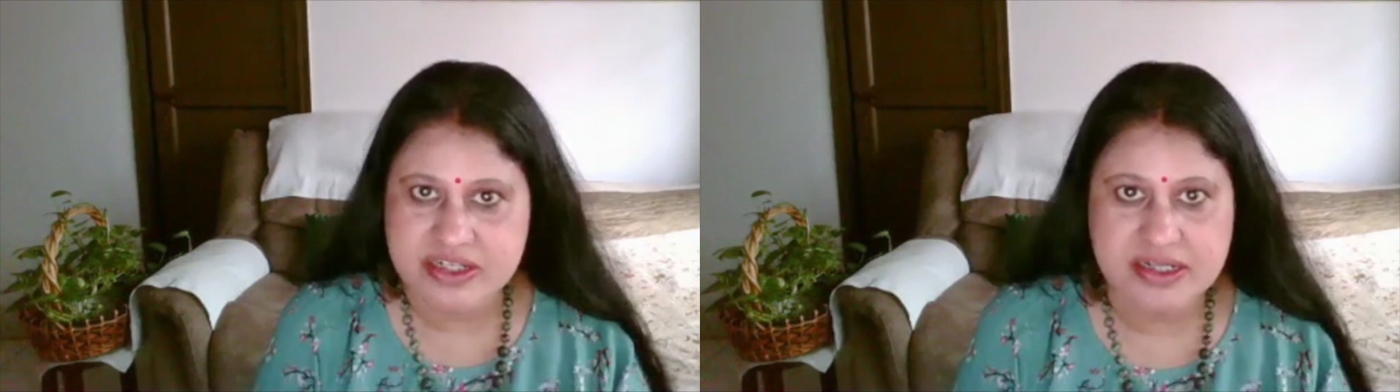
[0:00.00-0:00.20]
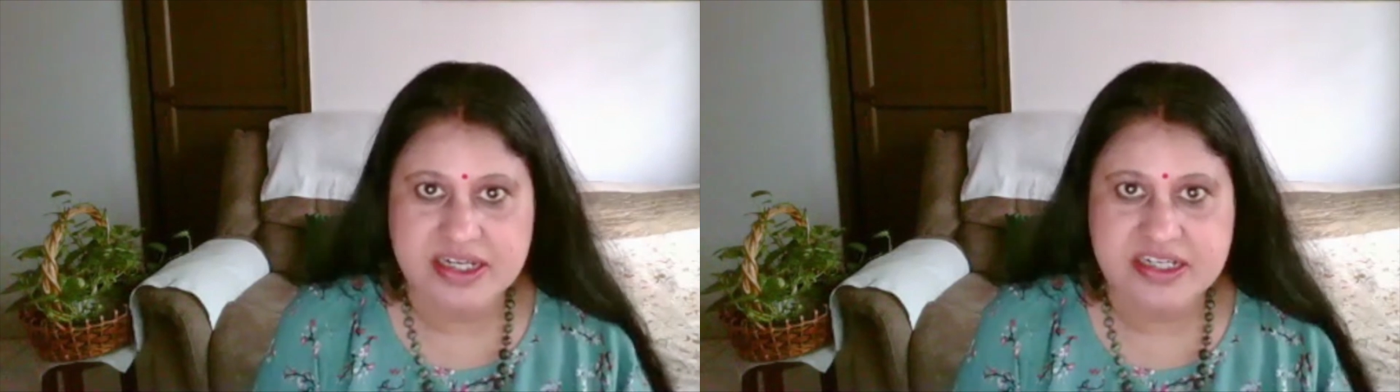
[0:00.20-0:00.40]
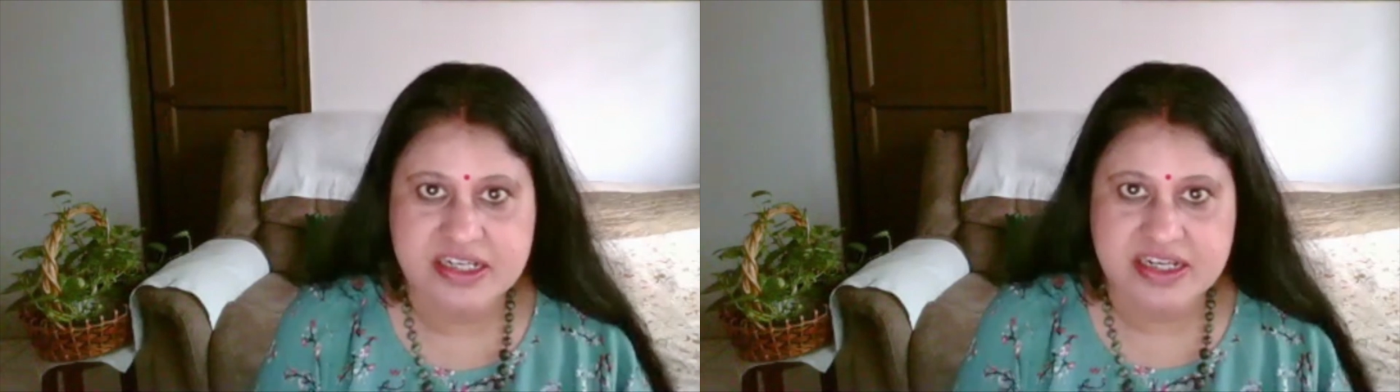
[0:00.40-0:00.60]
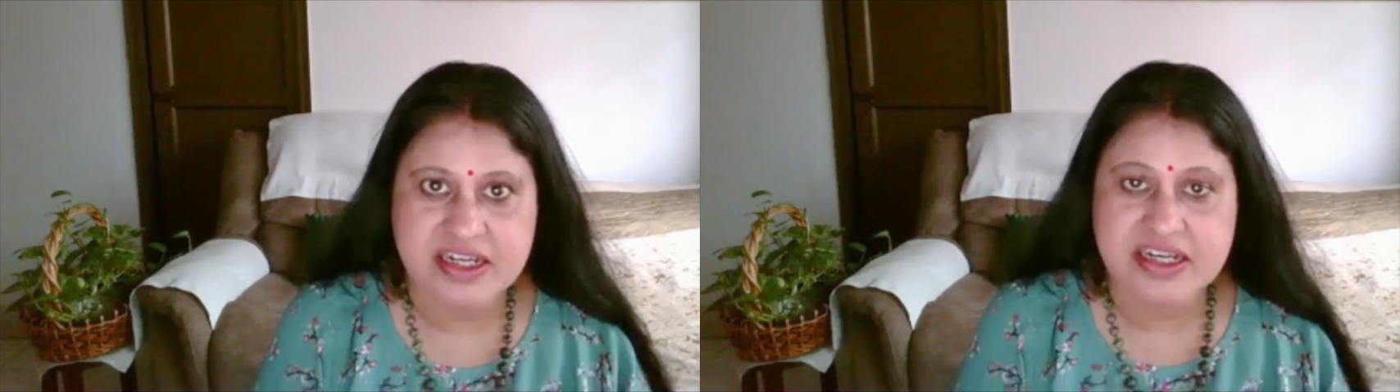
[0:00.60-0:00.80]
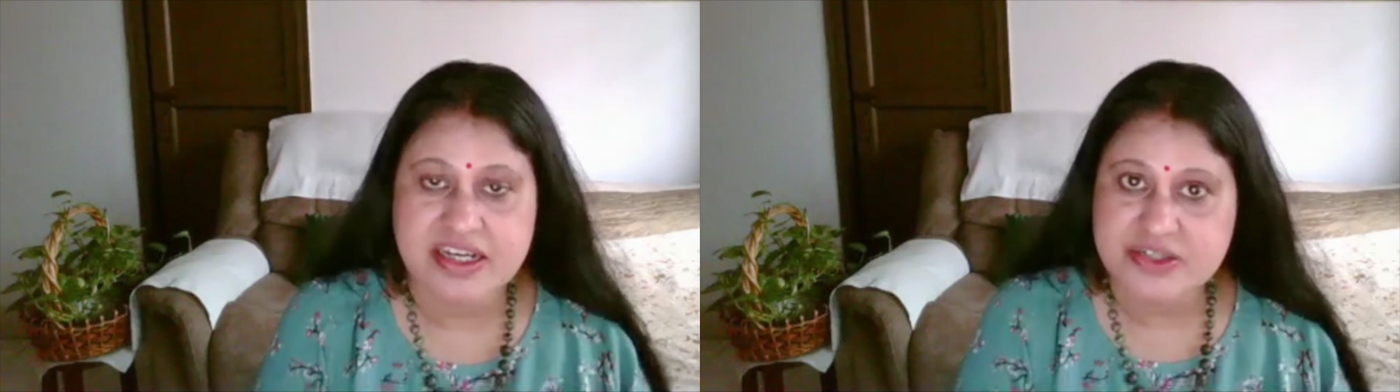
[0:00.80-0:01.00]
Dakshina
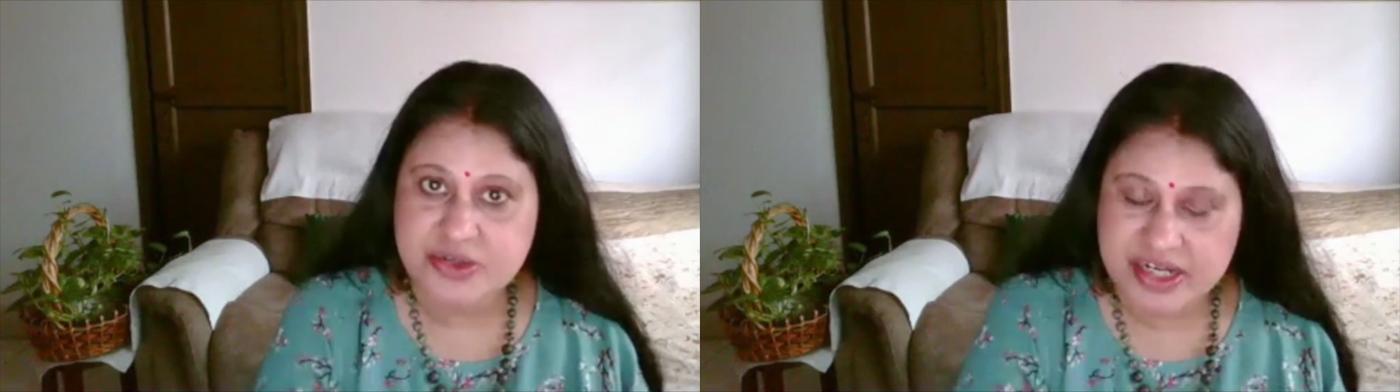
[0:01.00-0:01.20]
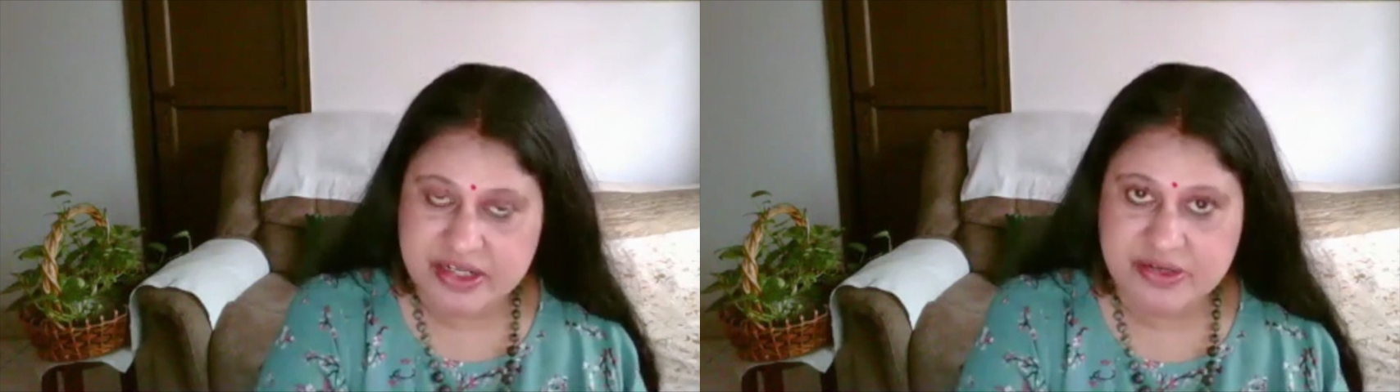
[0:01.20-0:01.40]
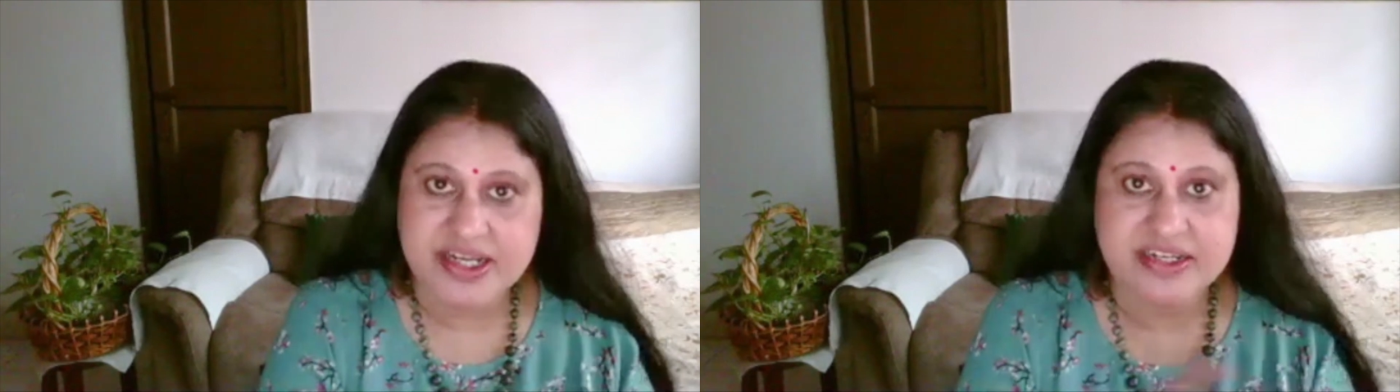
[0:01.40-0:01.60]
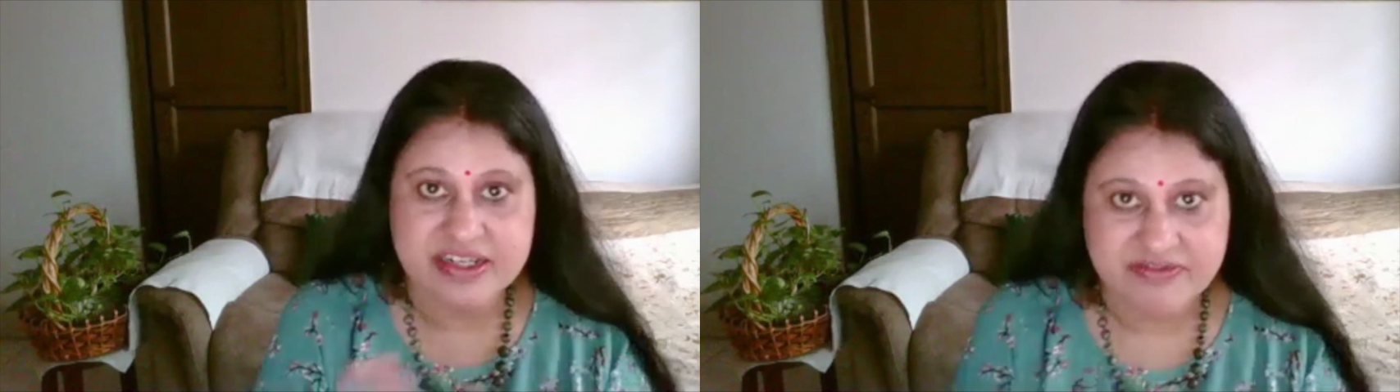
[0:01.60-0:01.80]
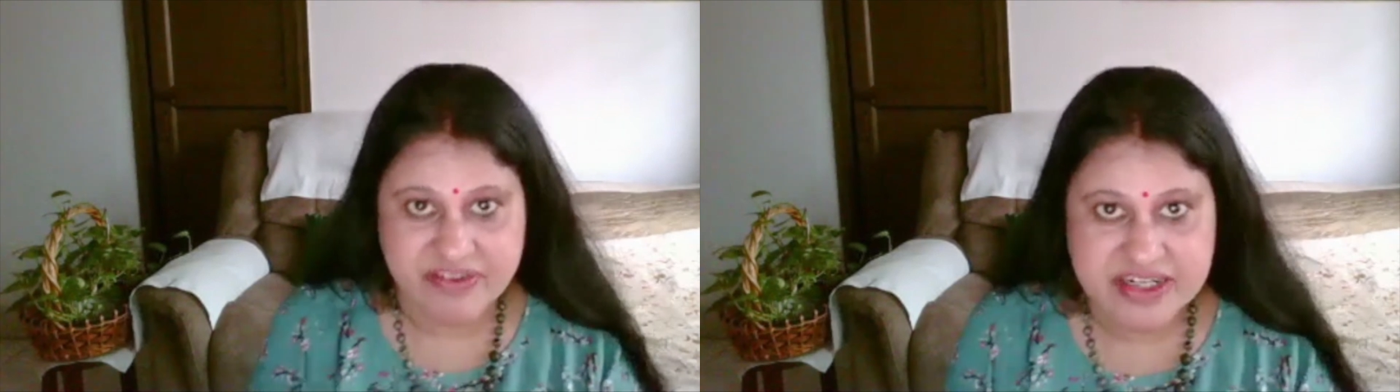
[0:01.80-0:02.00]
Kannada, so I had to get
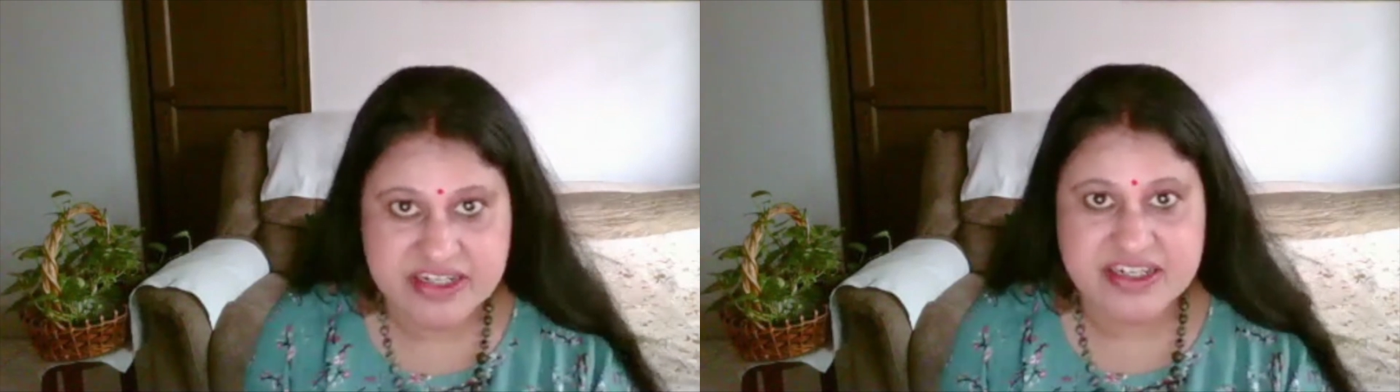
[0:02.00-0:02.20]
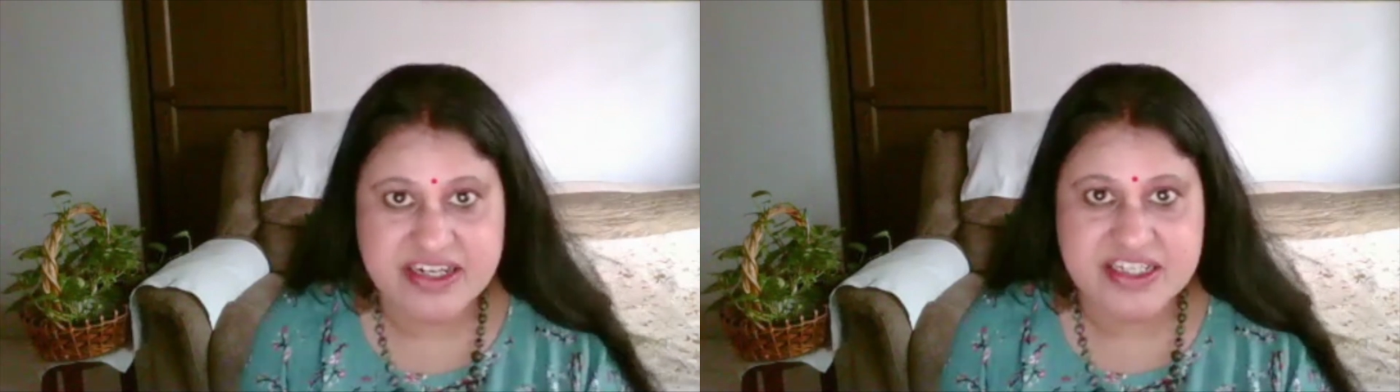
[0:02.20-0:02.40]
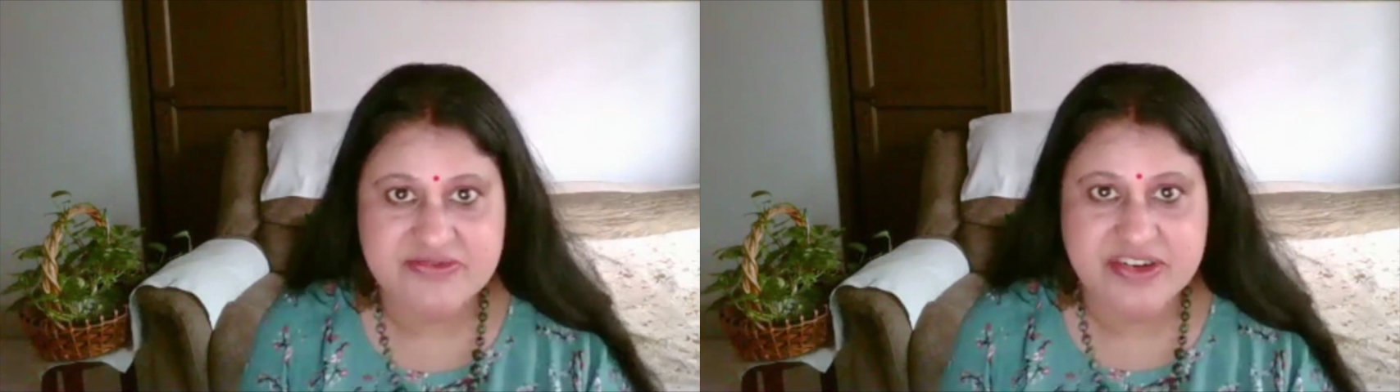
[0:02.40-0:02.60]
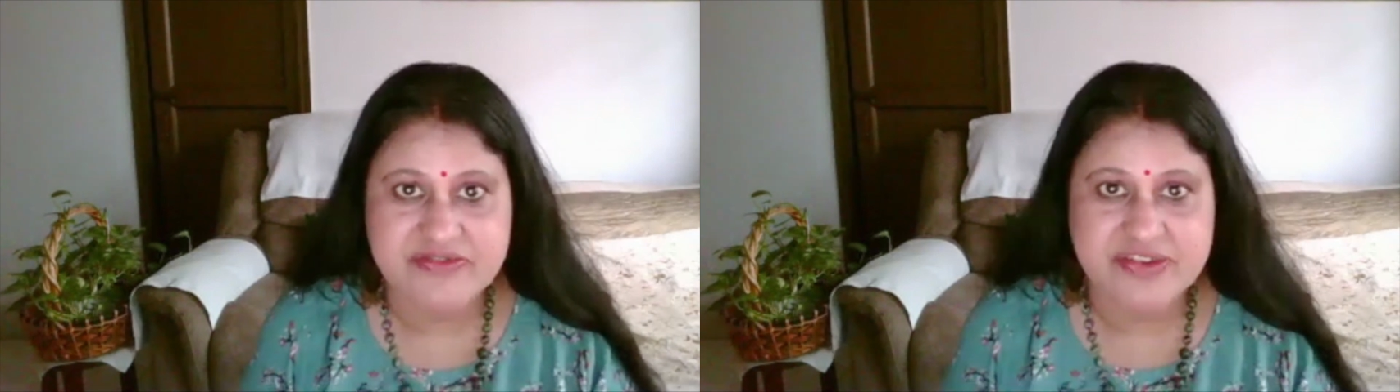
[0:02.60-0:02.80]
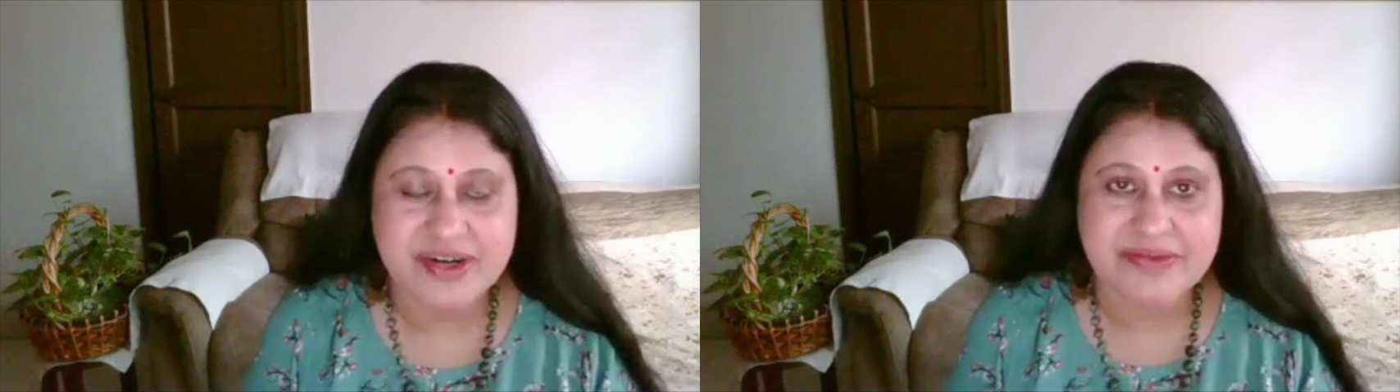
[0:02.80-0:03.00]
funds transferred
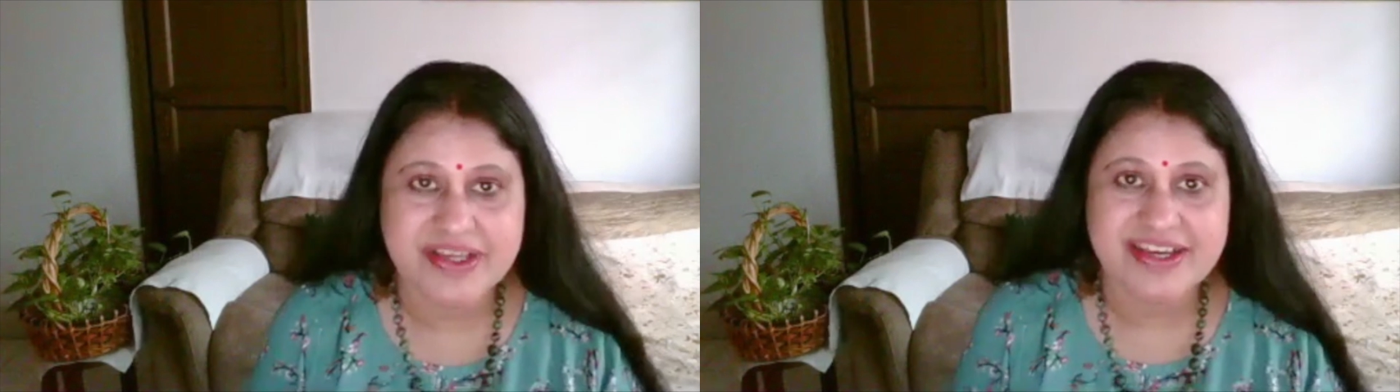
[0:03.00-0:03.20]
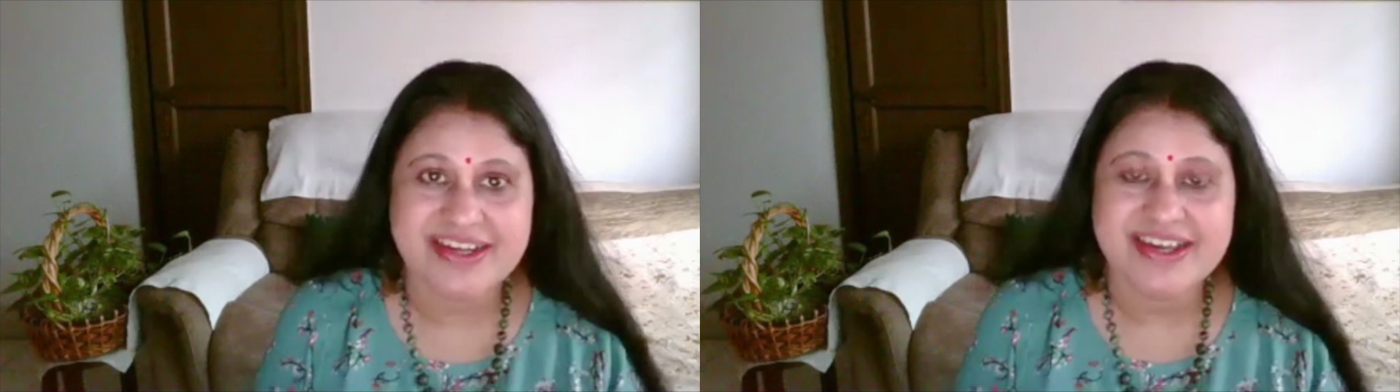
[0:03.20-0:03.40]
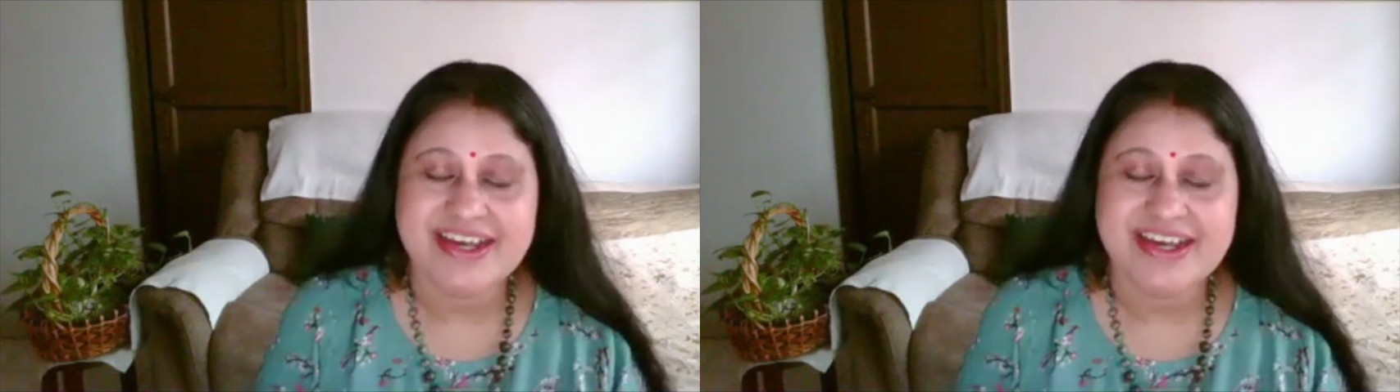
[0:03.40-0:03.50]
from there,